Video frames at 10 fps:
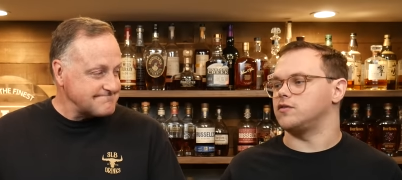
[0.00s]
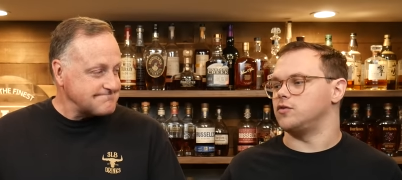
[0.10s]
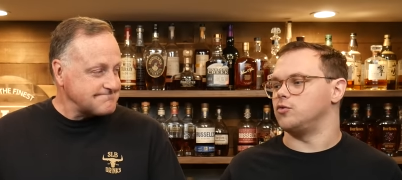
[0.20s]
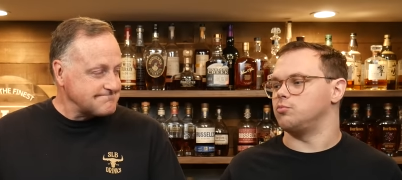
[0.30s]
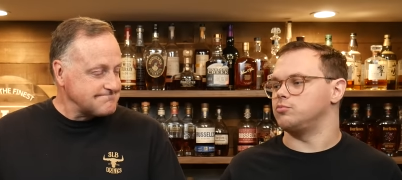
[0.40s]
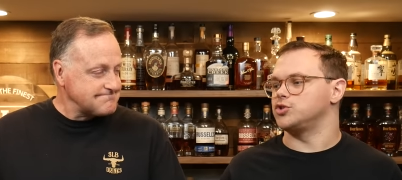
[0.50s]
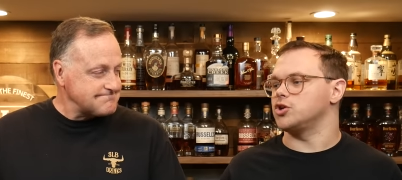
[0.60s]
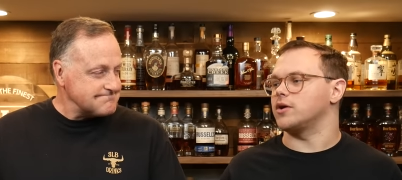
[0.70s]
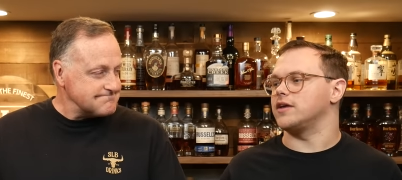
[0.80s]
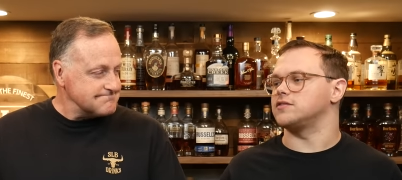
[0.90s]
Speaker 1: to
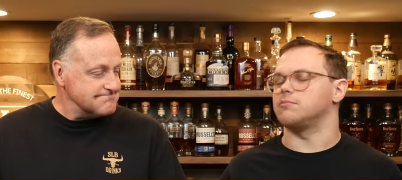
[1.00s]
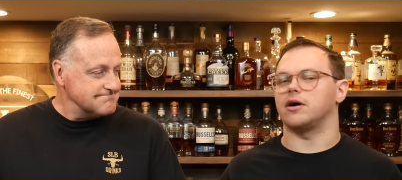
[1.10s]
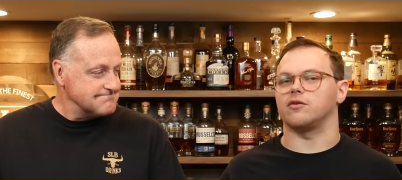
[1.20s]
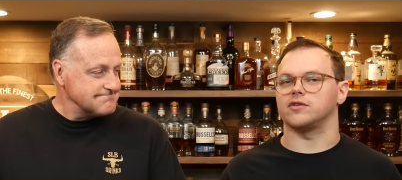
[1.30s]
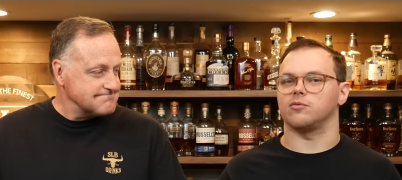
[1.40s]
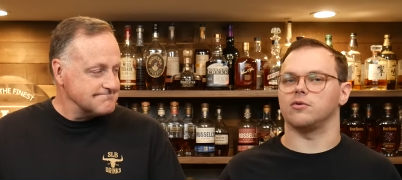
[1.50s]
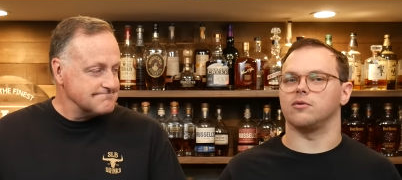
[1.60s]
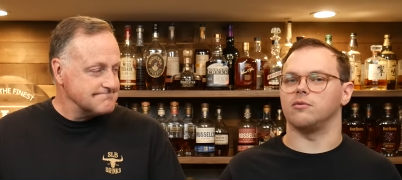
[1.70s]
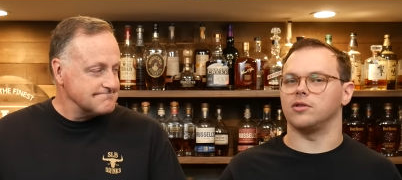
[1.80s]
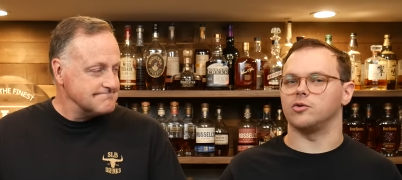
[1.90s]
showcase some bottles that
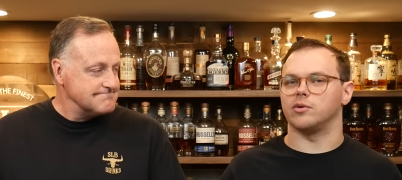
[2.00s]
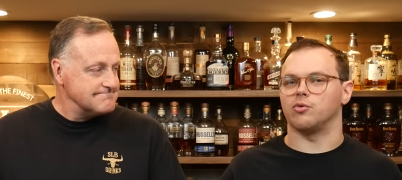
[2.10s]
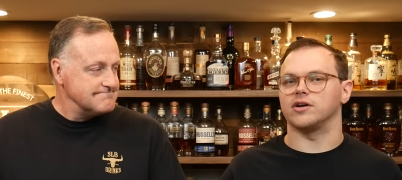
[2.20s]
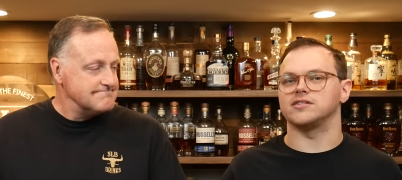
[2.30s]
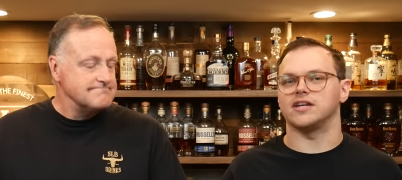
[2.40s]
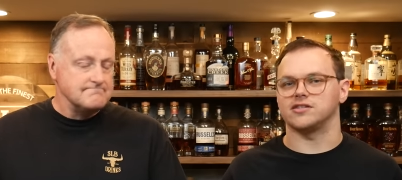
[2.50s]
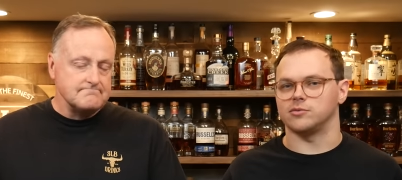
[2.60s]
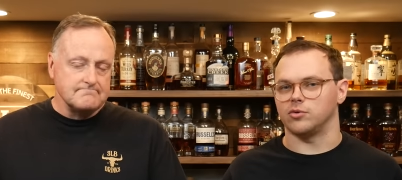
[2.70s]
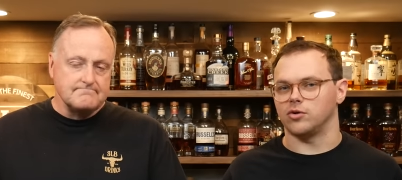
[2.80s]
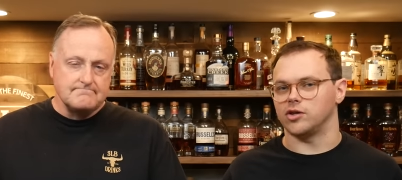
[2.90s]
were a little bit more
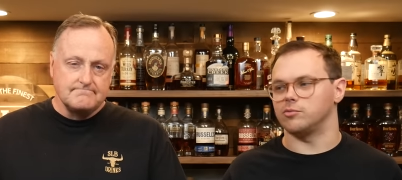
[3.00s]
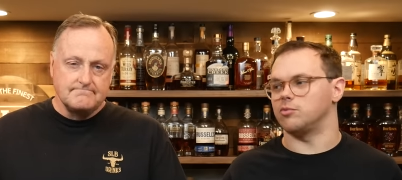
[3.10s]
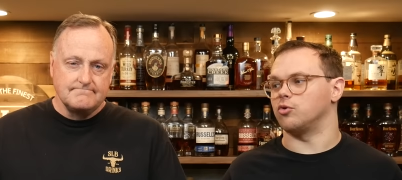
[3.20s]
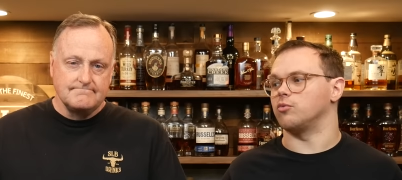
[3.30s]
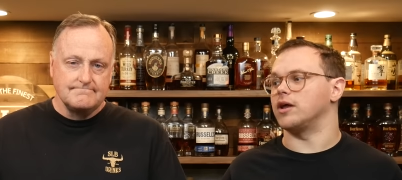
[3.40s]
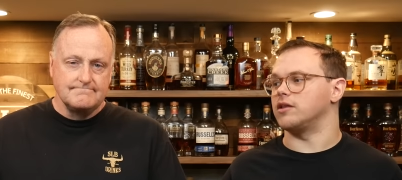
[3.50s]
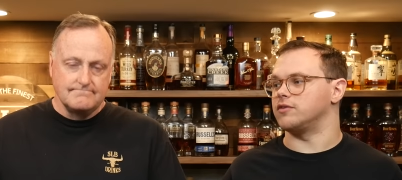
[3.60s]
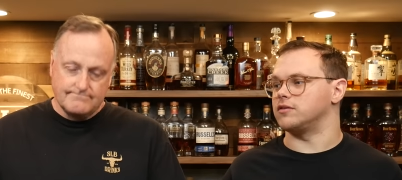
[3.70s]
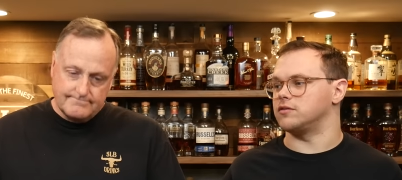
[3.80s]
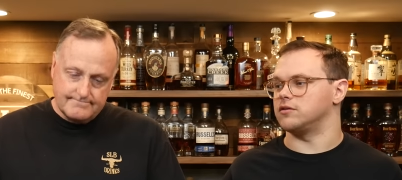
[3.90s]
accessible, a little bit more
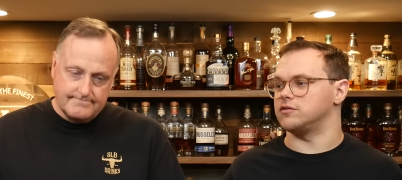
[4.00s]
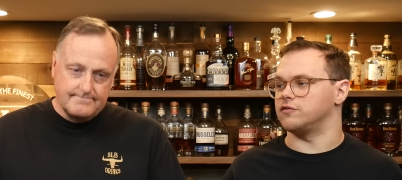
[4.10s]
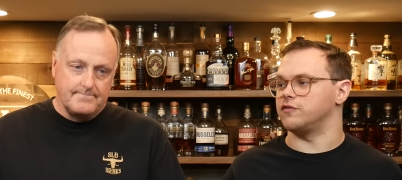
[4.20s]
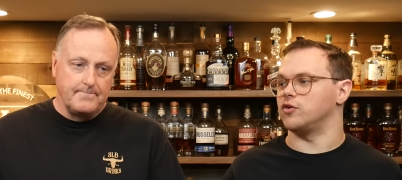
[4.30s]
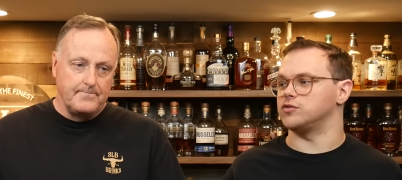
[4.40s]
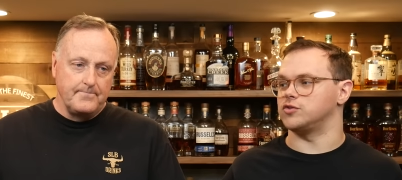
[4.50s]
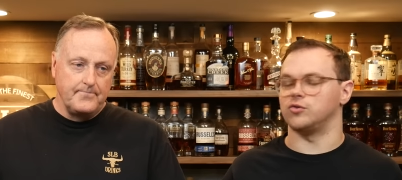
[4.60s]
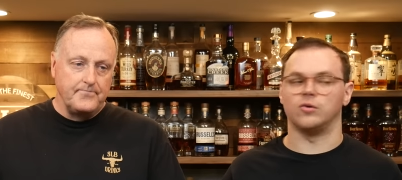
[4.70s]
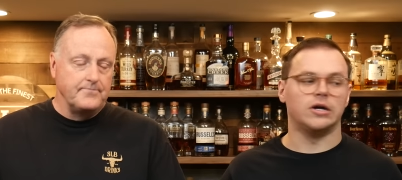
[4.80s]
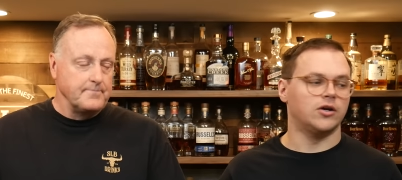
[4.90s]
relevant to, to folks
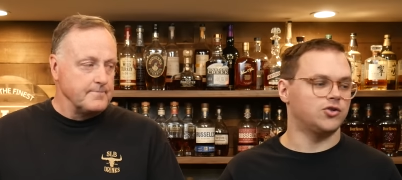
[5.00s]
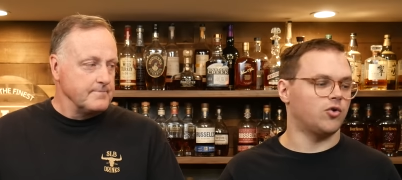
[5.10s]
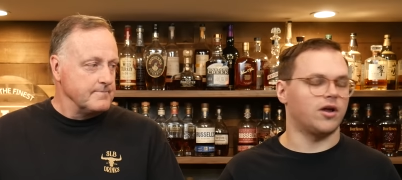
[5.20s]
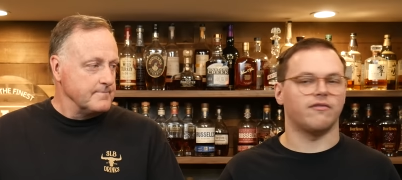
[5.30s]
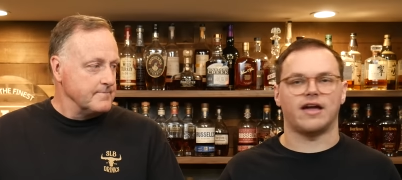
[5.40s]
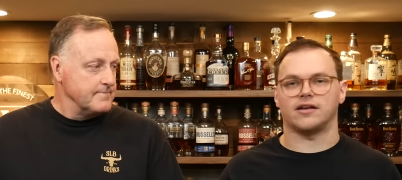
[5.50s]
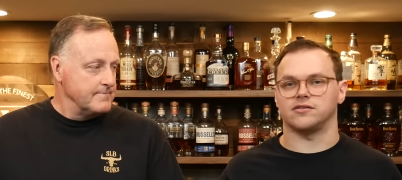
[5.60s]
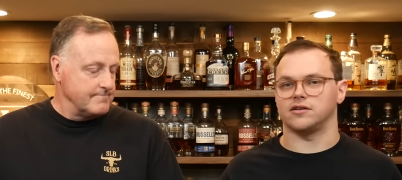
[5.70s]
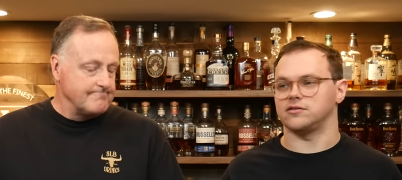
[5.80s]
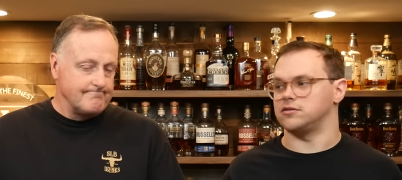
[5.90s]
who don't have
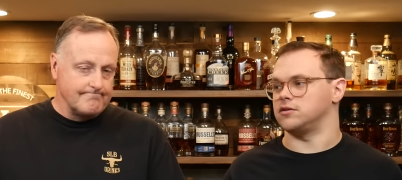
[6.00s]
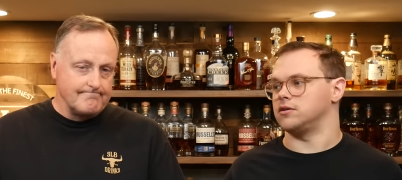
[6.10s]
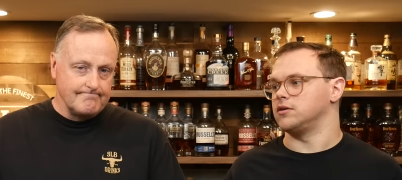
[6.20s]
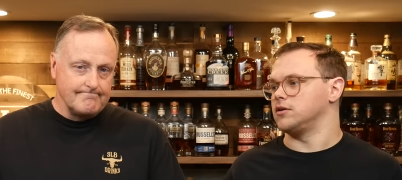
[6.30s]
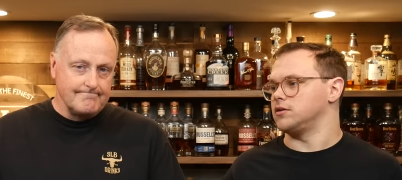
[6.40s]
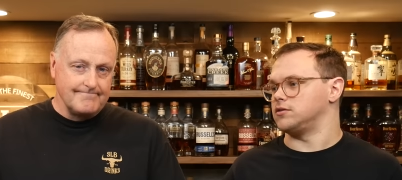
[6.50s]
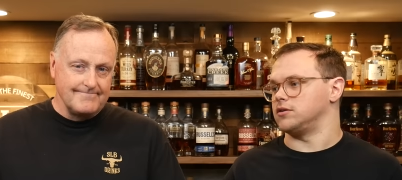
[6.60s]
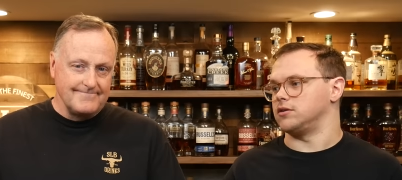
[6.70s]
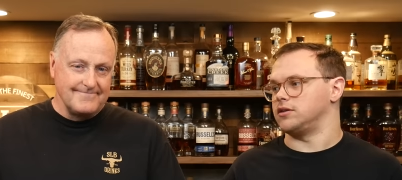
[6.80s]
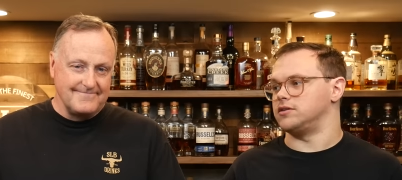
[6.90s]
access to,
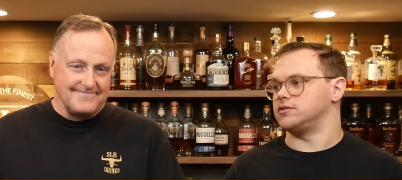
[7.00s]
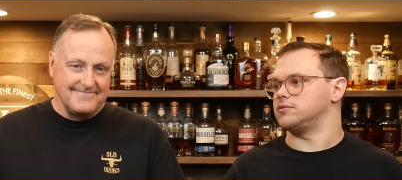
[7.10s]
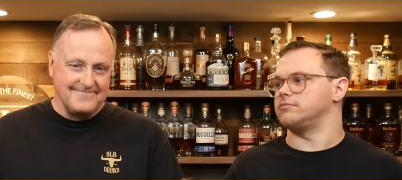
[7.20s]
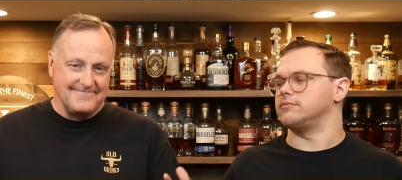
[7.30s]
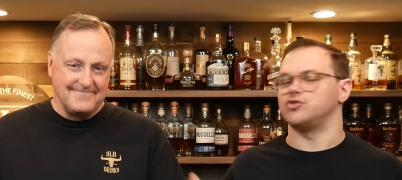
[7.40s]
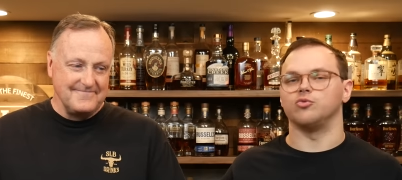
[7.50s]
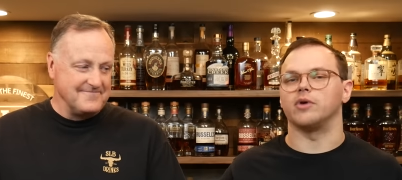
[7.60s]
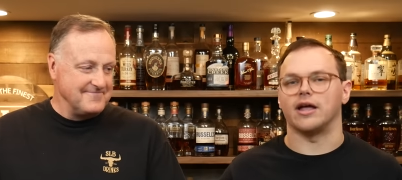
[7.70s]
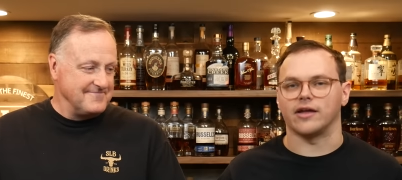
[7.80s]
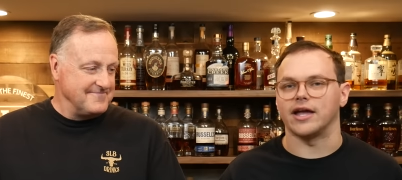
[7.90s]
to these super
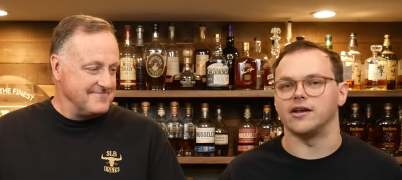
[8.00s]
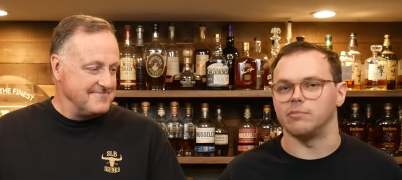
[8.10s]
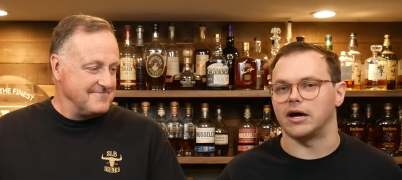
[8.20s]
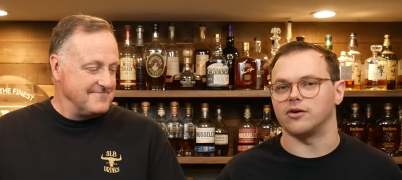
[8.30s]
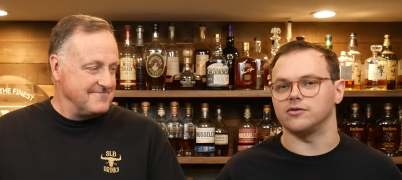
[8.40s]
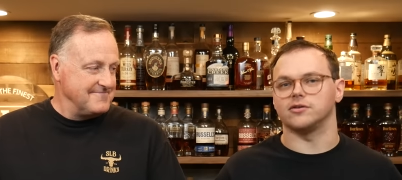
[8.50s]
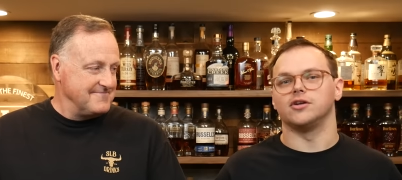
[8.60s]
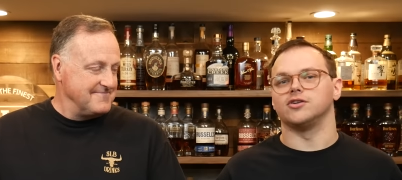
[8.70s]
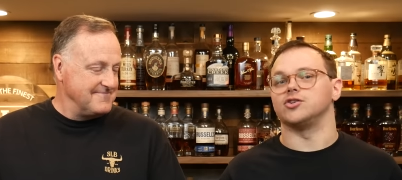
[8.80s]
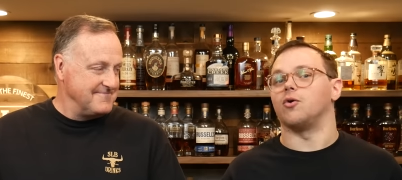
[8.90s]
allocated bottles.
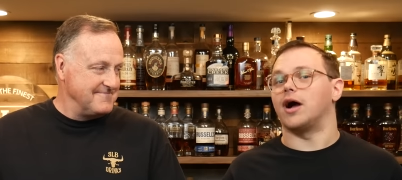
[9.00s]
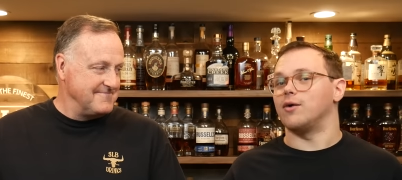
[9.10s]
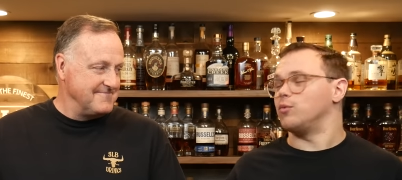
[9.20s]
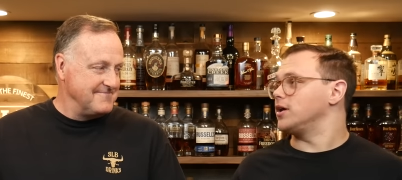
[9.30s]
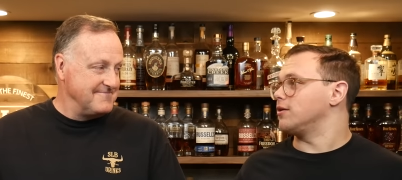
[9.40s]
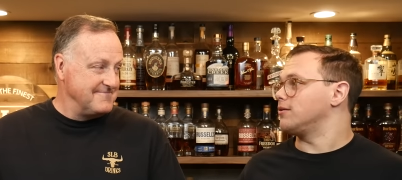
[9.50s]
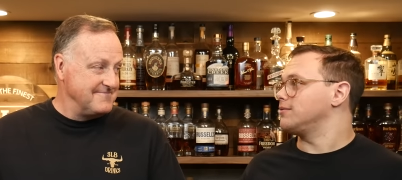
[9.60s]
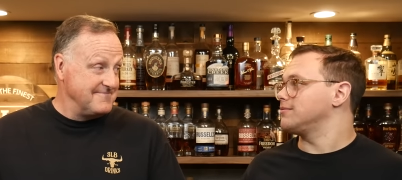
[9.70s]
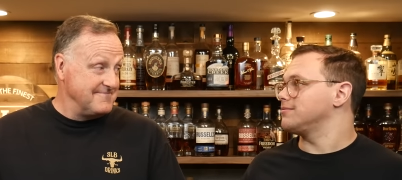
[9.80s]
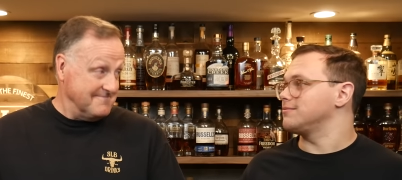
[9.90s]
So I will
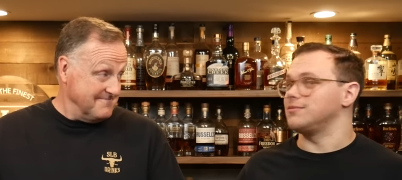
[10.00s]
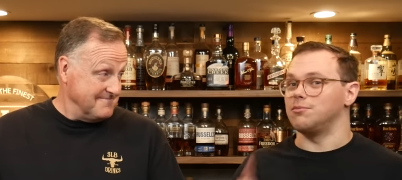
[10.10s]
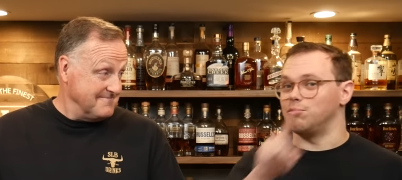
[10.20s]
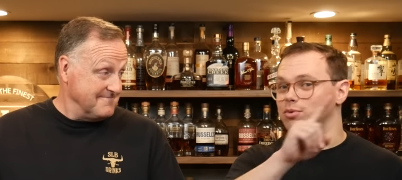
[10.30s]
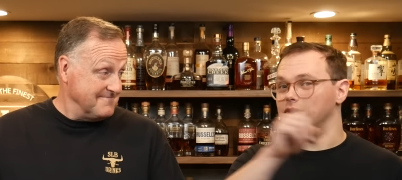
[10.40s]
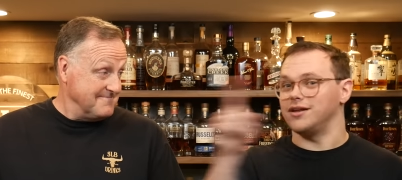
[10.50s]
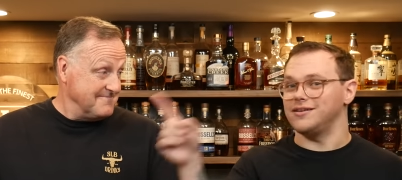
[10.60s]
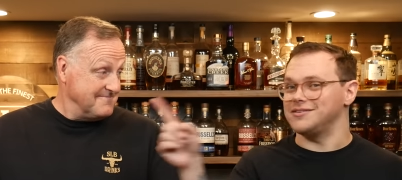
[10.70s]
put it